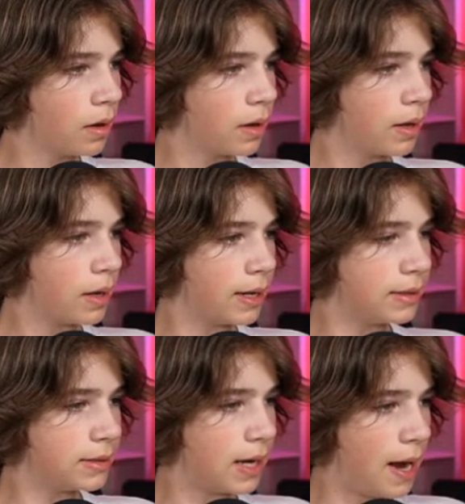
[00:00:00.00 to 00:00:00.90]

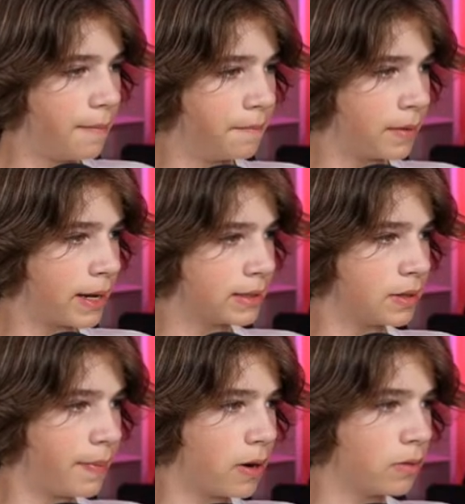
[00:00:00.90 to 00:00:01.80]
It's um, it's
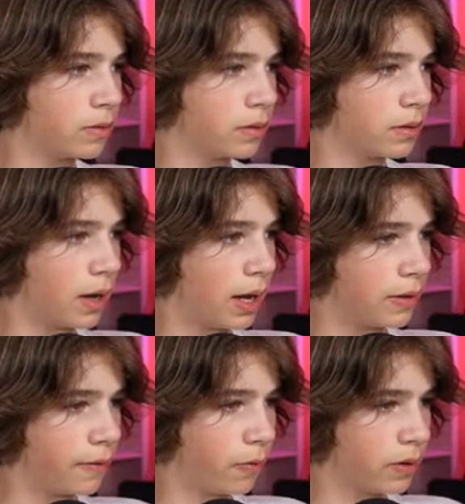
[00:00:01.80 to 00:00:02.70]
about uh, the
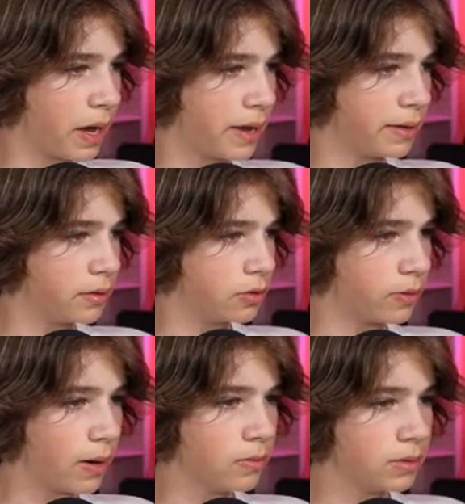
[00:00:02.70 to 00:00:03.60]
Fortnite
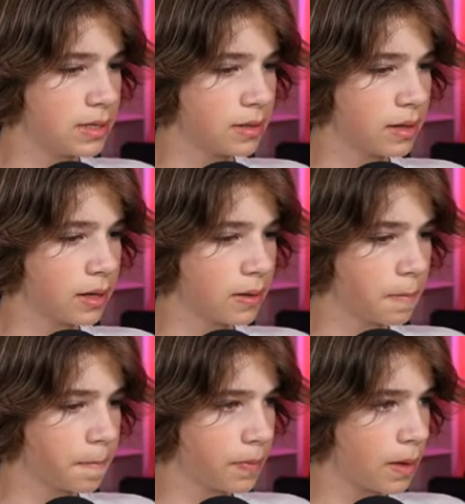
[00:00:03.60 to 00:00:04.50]
drought season thing
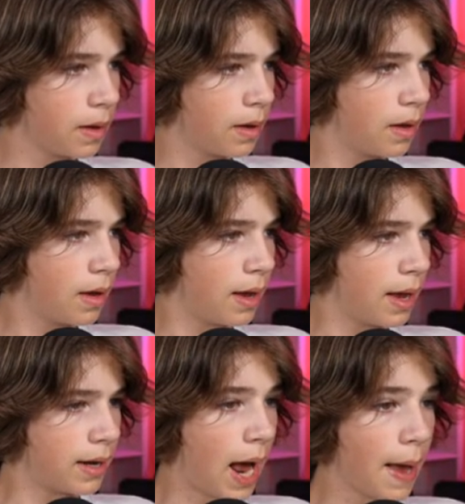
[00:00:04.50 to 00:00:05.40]

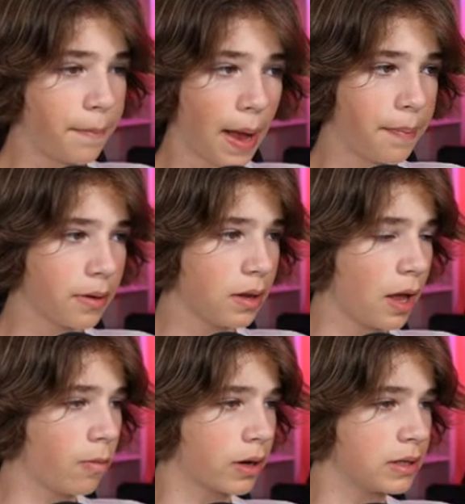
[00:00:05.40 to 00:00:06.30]
and I, I put a lot
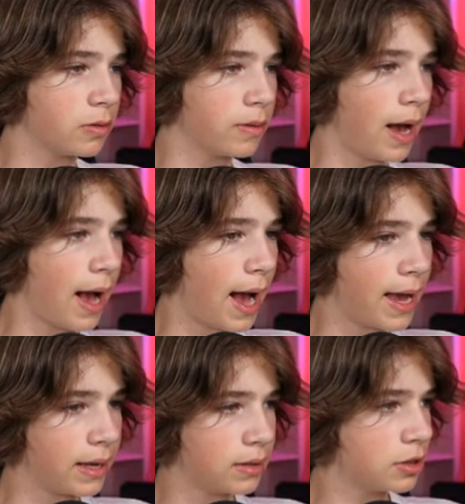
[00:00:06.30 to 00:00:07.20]
of work into it.
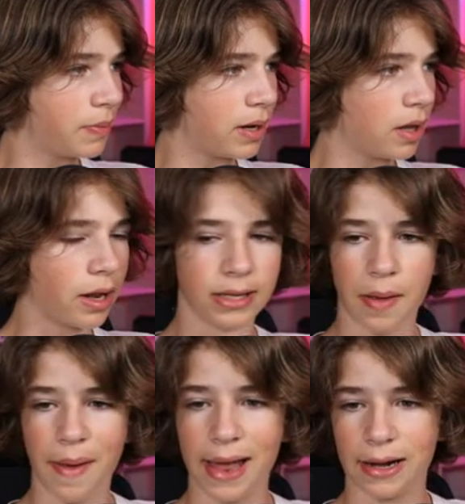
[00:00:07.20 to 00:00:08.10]
I spent a lot of time
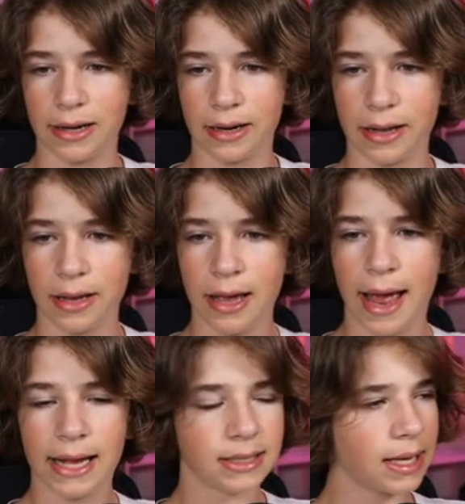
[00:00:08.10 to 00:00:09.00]
editing it.
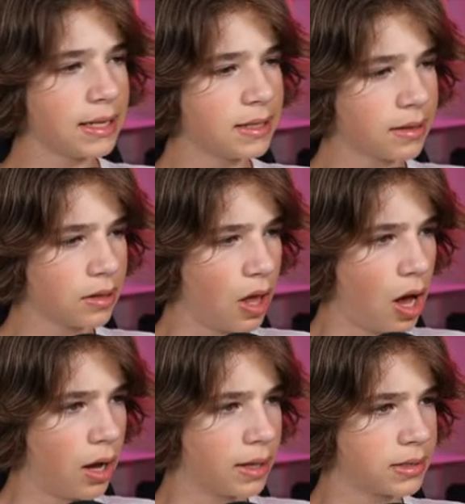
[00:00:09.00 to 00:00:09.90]
It's it's not the
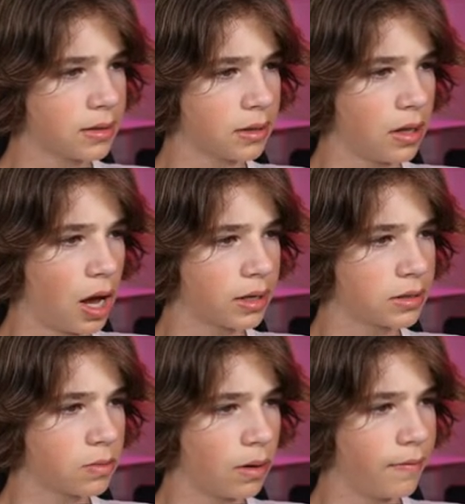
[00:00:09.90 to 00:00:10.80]
long it's not the longest
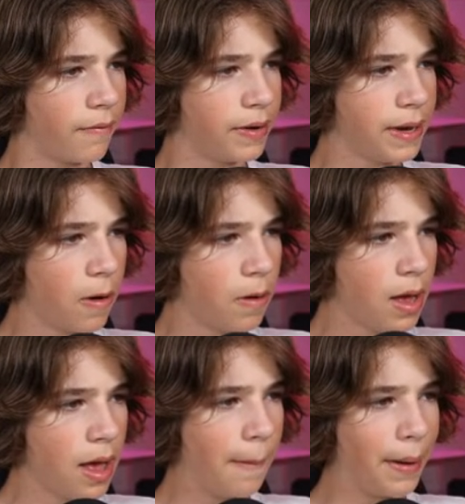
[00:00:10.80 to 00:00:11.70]
one of a video,
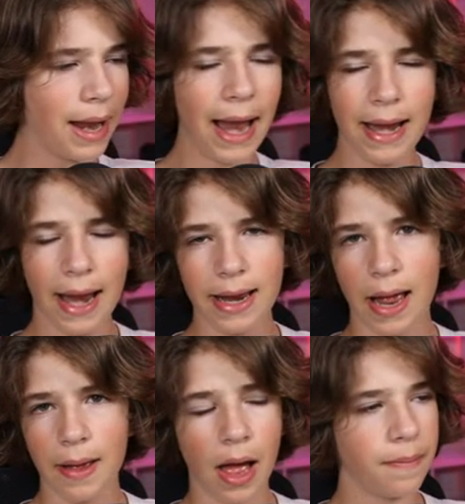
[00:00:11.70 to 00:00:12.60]
but I
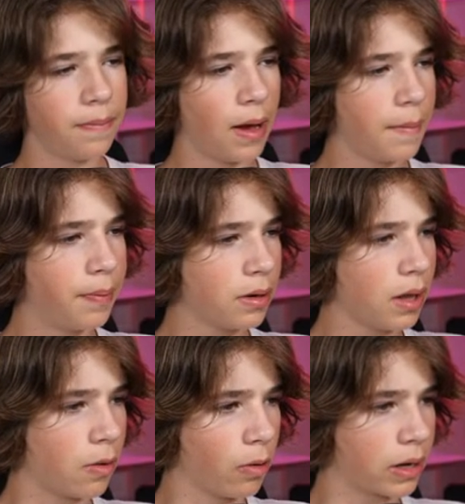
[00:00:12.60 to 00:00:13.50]
I, I, I put a
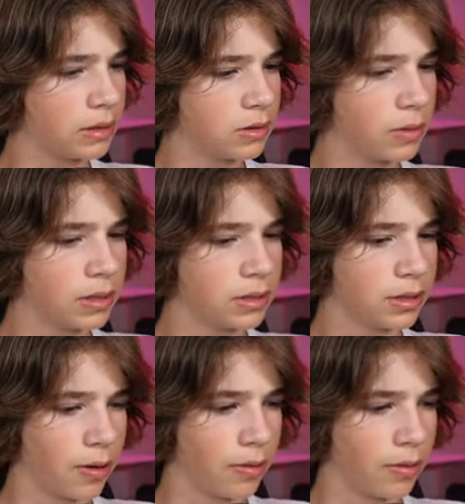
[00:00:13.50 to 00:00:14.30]
lot of work into it. So